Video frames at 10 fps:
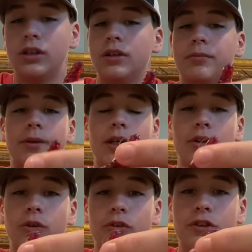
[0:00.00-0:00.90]
man, those
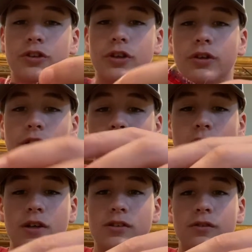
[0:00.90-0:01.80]
fish are going
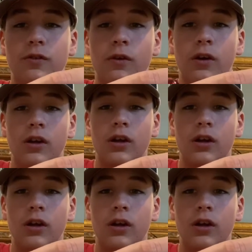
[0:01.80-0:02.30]
crazy for it.